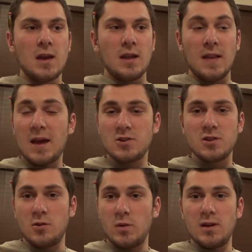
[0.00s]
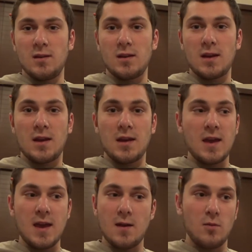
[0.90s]
last year we
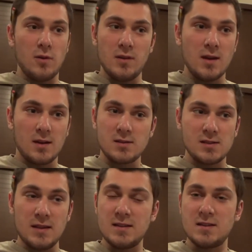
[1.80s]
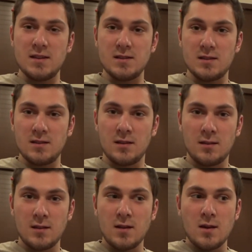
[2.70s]
hammered the ducks late season.
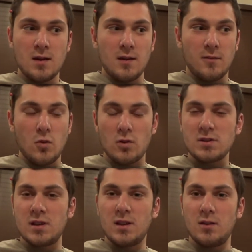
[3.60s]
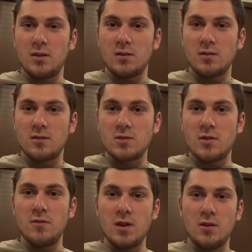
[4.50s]
Of course, I didn't
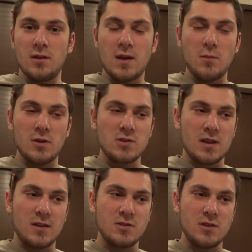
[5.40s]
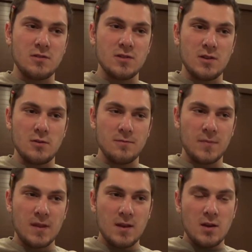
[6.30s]
start videoing that much last year, so
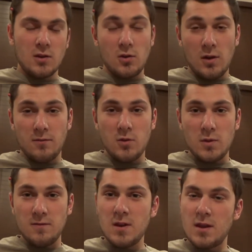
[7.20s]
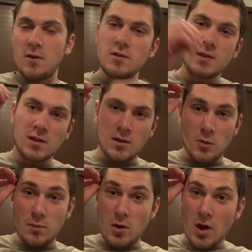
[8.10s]
don't have too many videos. It
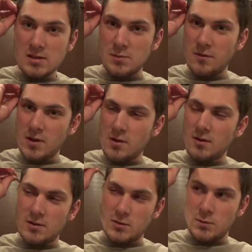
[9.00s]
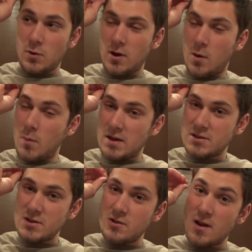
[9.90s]
would have been awesome to video because it was probably our
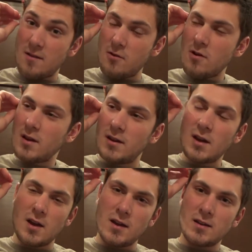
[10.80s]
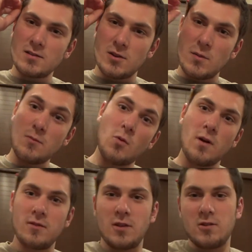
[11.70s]
best year ever duck hunting. So maybe we'll
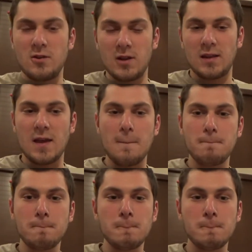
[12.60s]
have another year like that.